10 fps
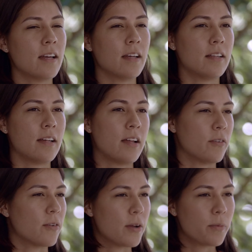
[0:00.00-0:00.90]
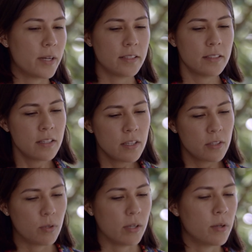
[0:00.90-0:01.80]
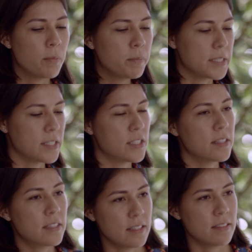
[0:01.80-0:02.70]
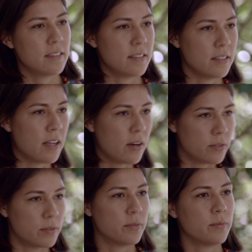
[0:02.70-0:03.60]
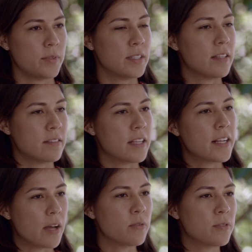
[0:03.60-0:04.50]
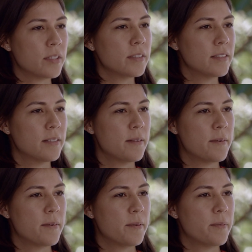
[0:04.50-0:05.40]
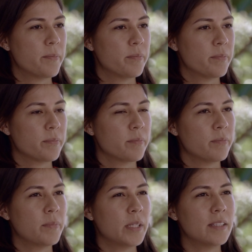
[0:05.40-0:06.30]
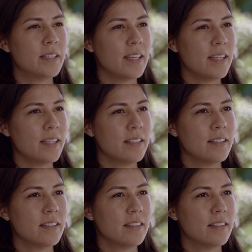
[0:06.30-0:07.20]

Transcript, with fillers: Uh, I don't know, I want to accomplish this in our in the city council. But then